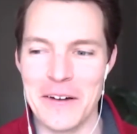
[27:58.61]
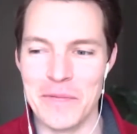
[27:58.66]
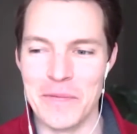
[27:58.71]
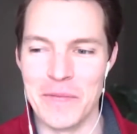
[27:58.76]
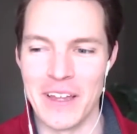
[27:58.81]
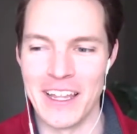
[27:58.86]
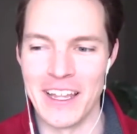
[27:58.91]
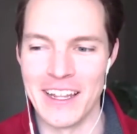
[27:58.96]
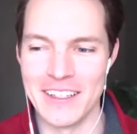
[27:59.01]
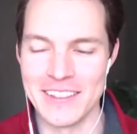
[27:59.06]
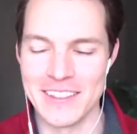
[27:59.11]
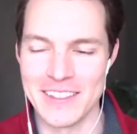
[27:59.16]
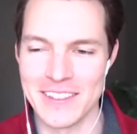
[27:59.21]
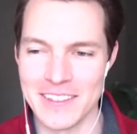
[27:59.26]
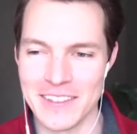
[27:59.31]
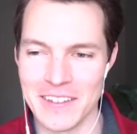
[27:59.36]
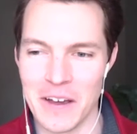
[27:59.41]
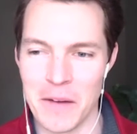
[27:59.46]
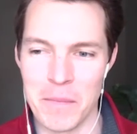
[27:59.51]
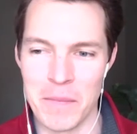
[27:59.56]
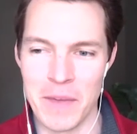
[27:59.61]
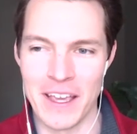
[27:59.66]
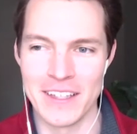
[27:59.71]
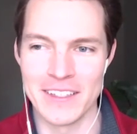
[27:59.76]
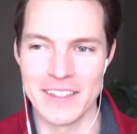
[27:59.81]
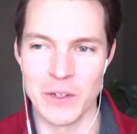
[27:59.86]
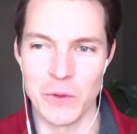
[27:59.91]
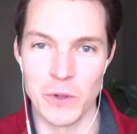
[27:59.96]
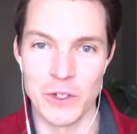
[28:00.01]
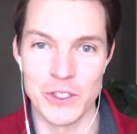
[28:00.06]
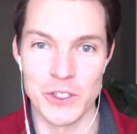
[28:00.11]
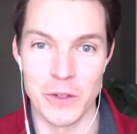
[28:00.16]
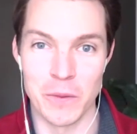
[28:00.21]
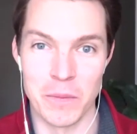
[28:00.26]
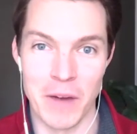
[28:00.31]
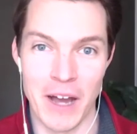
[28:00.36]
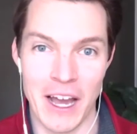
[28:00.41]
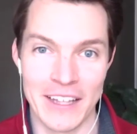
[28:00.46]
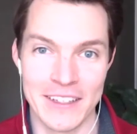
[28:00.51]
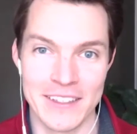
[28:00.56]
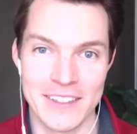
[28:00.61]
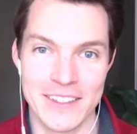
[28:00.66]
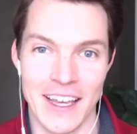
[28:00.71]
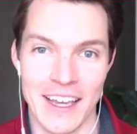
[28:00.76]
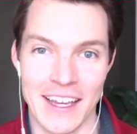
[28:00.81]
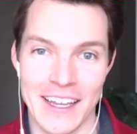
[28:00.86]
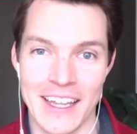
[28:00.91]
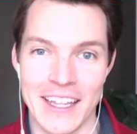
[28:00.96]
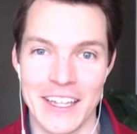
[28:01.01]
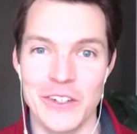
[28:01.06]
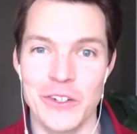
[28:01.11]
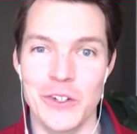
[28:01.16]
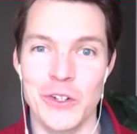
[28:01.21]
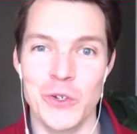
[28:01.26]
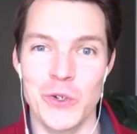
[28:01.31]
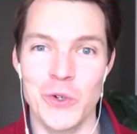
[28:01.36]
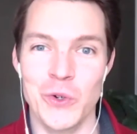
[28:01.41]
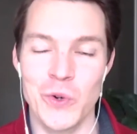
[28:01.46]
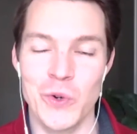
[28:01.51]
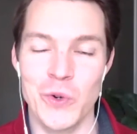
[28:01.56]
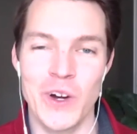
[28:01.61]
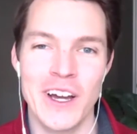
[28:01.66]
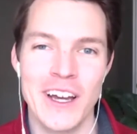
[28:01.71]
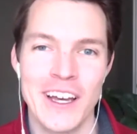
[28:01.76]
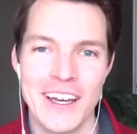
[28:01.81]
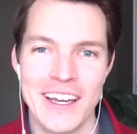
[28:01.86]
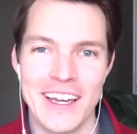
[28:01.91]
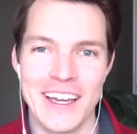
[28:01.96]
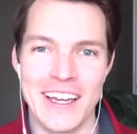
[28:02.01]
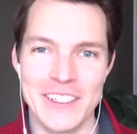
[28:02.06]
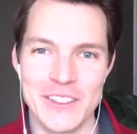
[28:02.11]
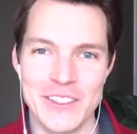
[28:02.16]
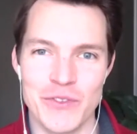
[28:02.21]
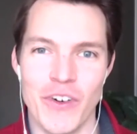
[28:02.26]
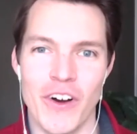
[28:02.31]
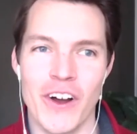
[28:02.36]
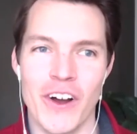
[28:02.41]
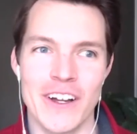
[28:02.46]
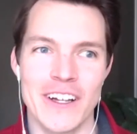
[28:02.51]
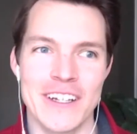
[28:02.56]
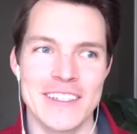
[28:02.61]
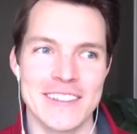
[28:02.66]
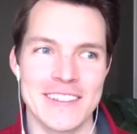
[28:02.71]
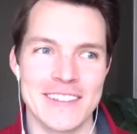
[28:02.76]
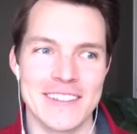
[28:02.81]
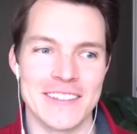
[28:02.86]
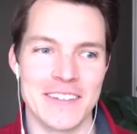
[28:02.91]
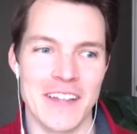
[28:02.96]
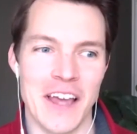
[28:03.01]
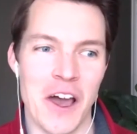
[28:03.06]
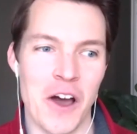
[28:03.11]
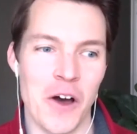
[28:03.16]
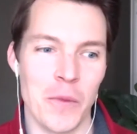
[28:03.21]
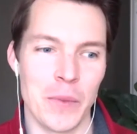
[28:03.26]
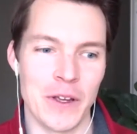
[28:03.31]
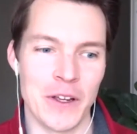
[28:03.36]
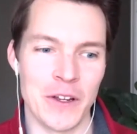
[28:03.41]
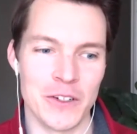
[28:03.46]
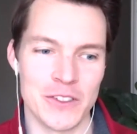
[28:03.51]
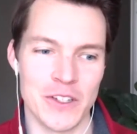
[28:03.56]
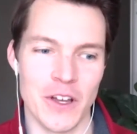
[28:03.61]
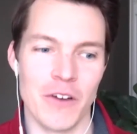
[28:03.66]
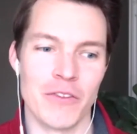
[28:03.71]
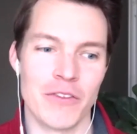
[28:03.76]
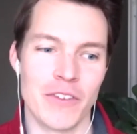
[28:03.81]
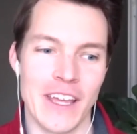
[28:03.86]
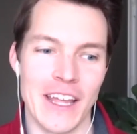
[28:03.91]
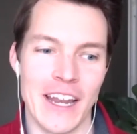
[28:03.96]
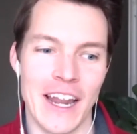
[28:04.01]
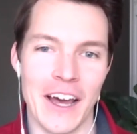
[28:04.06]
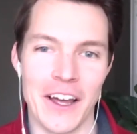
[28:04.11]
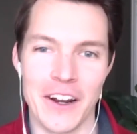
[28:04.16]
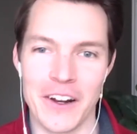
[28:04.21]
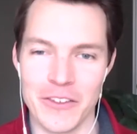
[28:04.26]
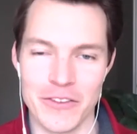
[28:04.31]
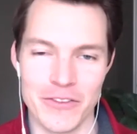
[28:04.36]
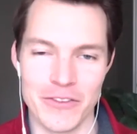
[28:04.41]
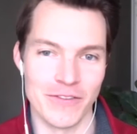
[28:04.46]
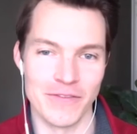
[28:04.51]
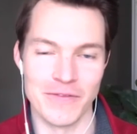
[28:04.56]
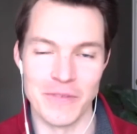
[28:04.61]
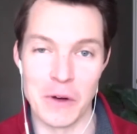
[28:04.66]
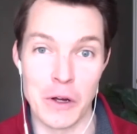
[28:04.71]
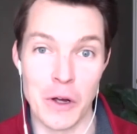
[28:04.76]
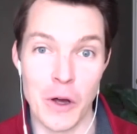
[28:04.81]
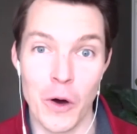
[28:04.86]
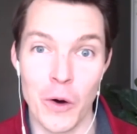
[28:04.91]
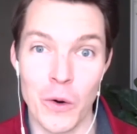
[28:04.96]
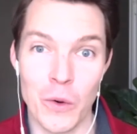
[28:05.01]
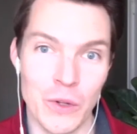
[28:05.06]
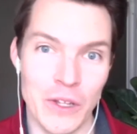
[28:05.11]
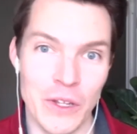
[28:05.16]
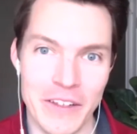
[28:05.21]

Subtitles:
It is amazing what your mindset can do as far as helping yourself get out of a cold.